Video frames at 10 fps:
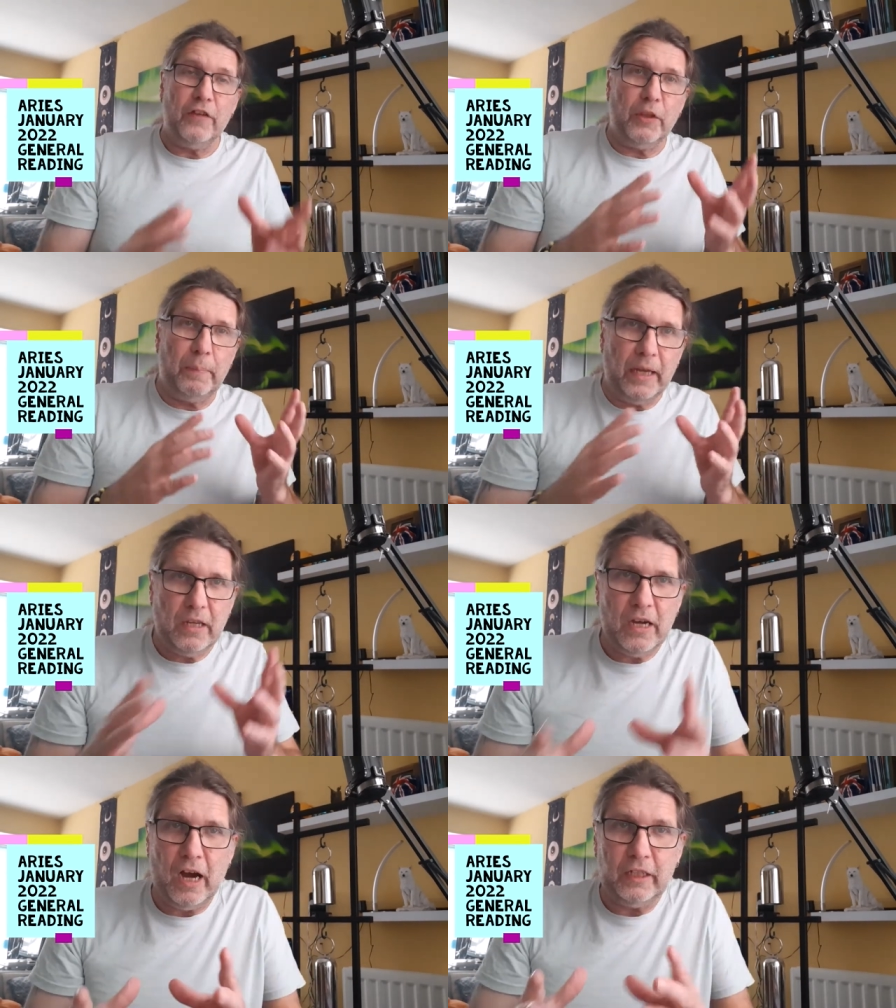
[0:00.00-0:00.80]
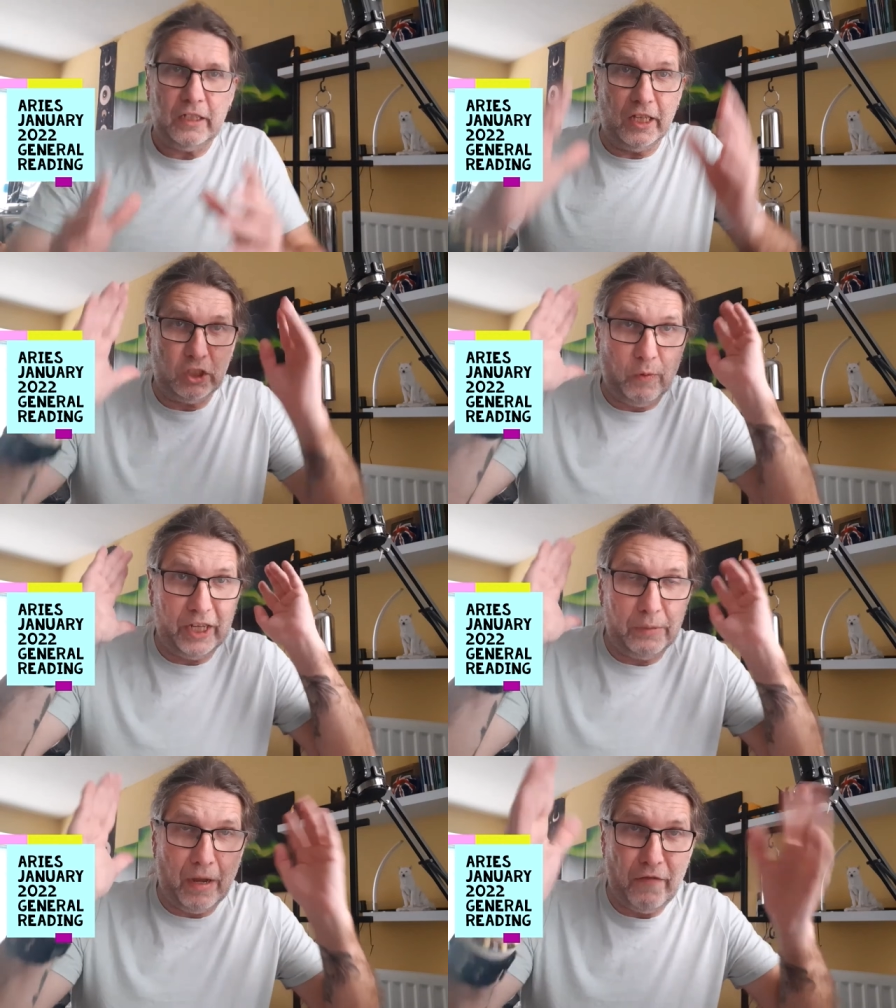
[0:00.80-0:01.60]
the pink card here is
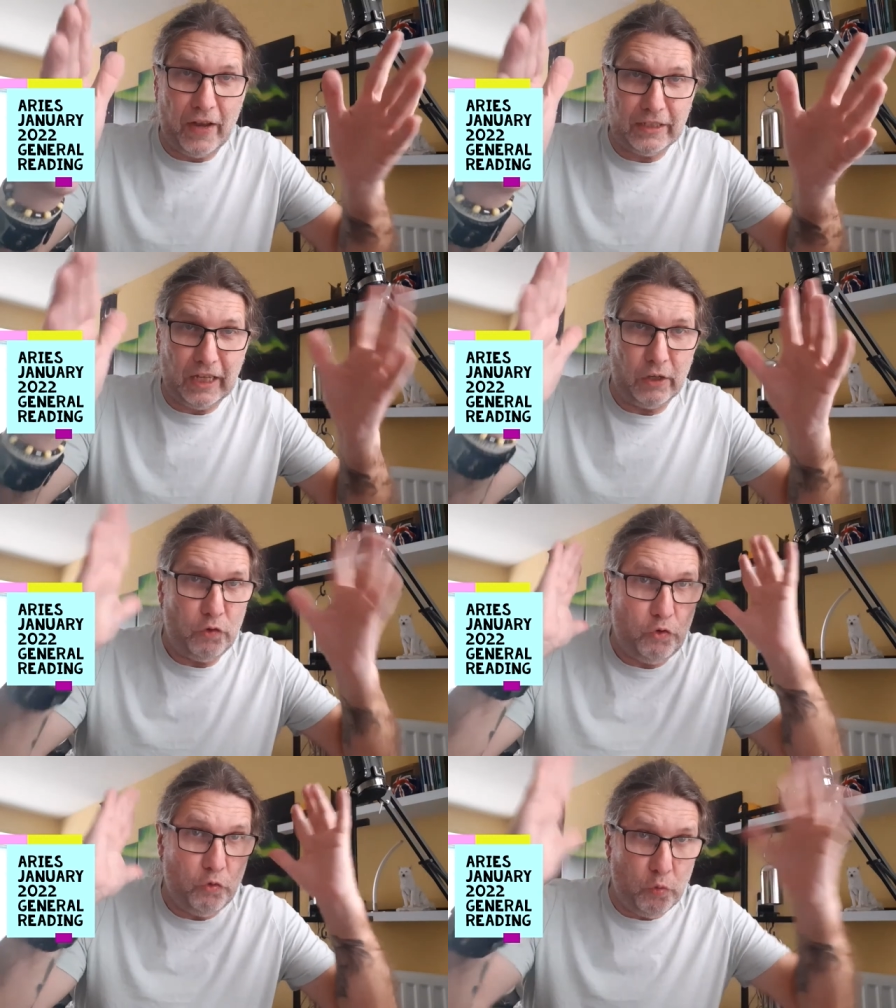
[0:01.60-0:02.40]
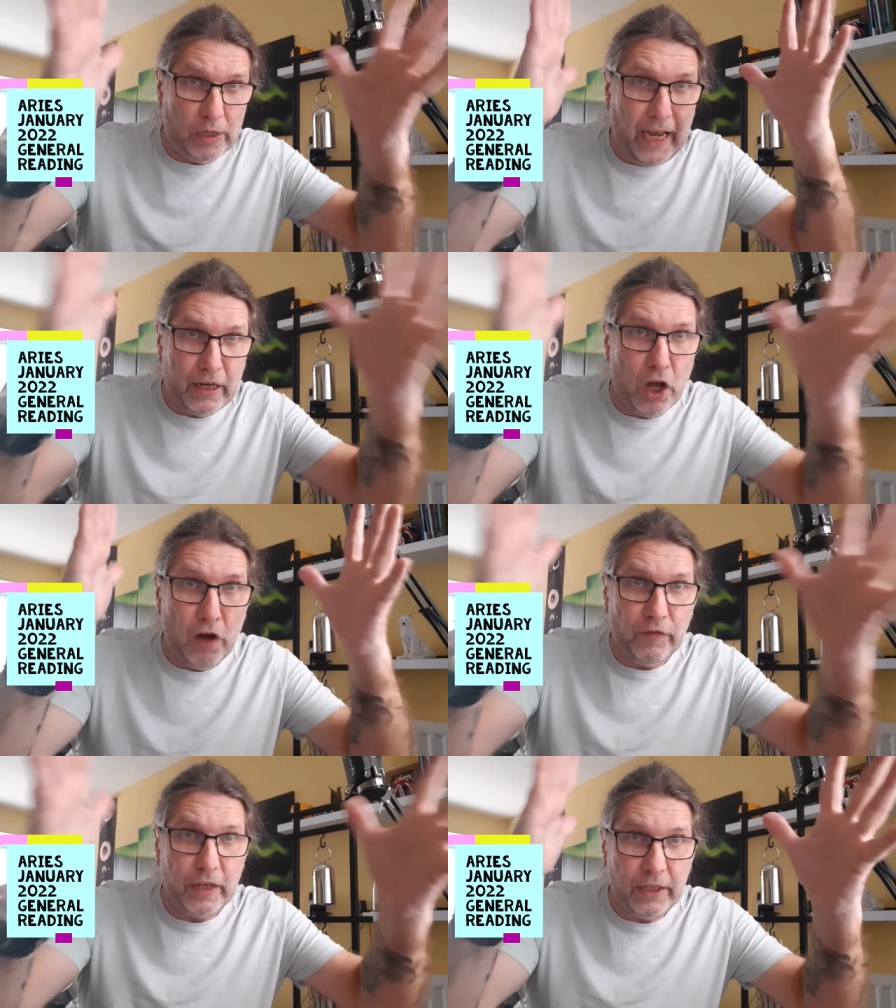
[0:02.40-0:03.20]
quite in my face, kind of, let
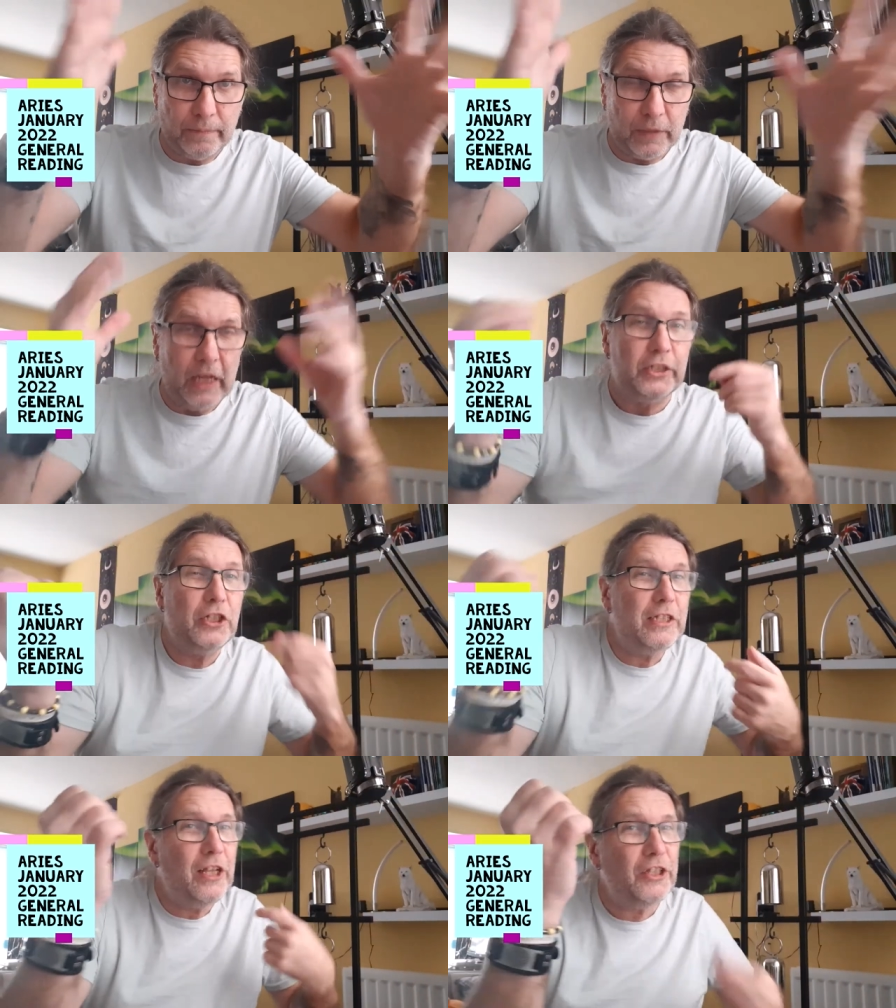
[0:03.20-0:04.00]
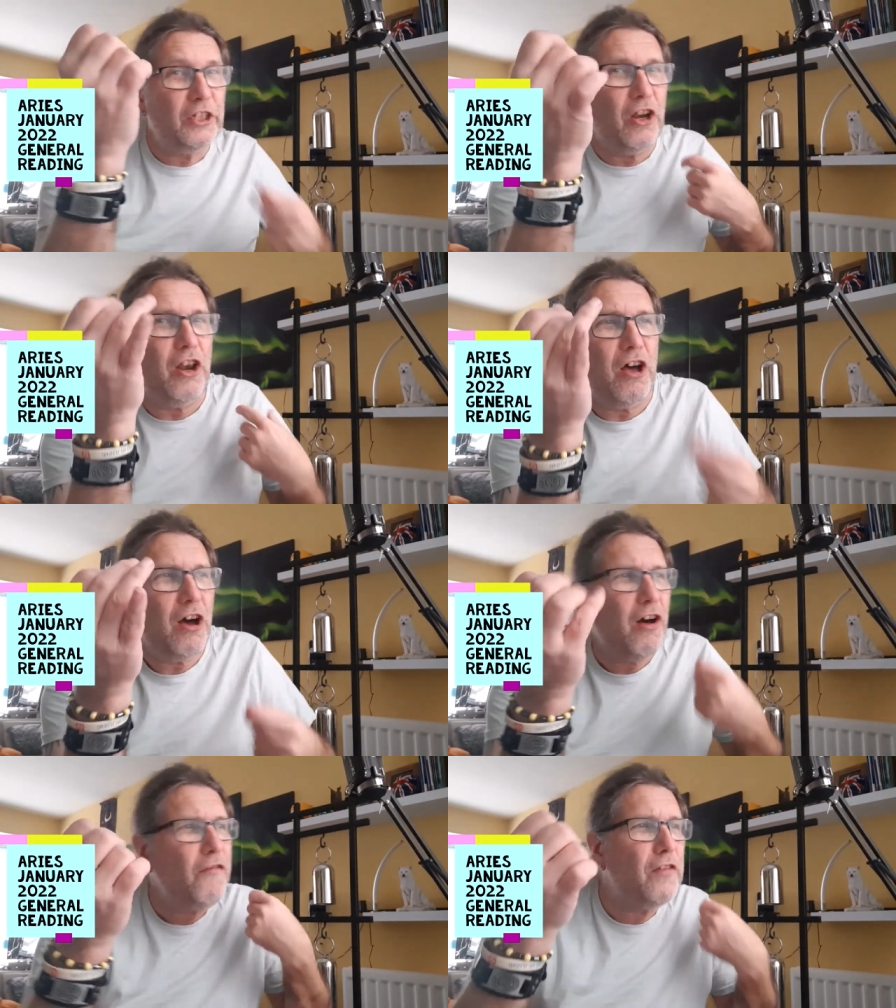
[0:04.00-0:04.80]
love in, just let your
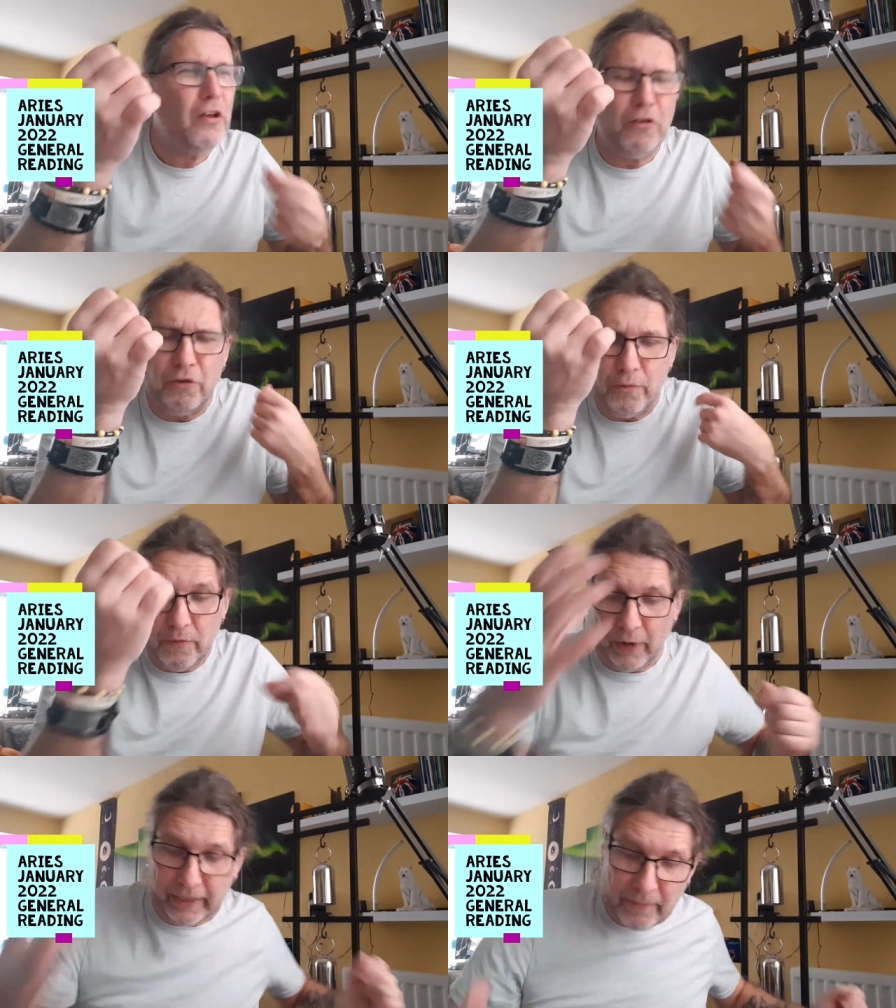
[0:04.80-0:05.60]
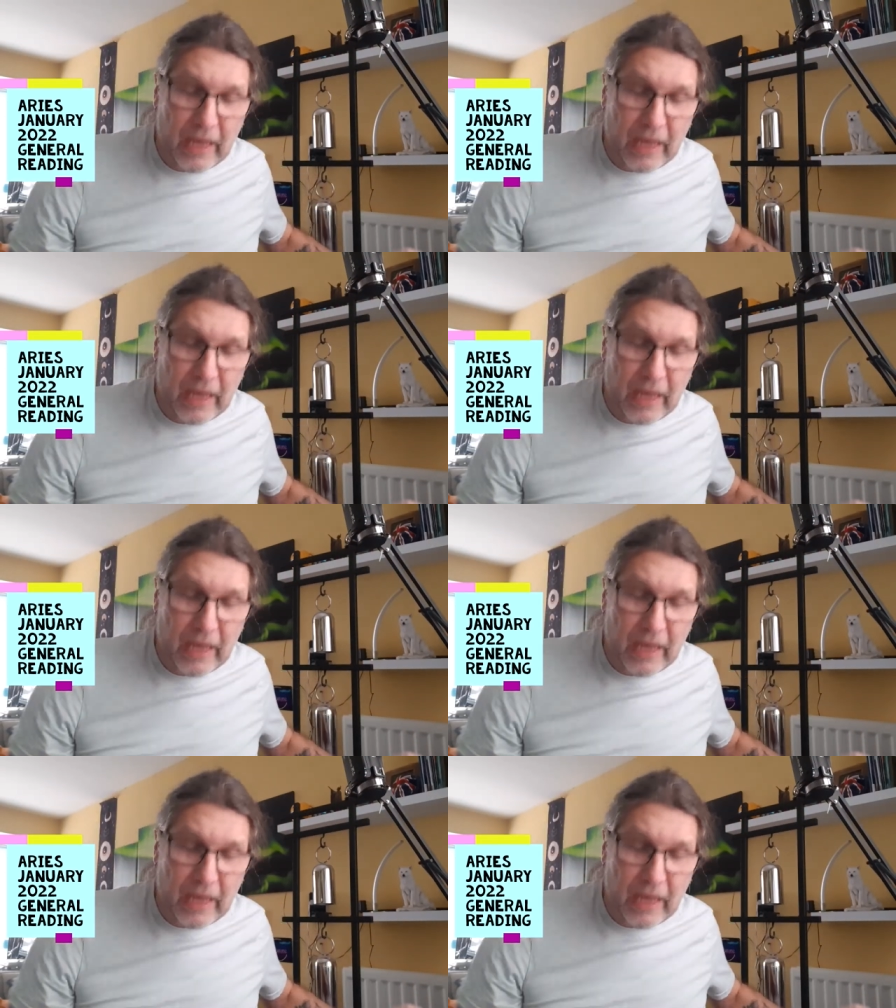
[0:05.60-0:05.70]
love flow, right?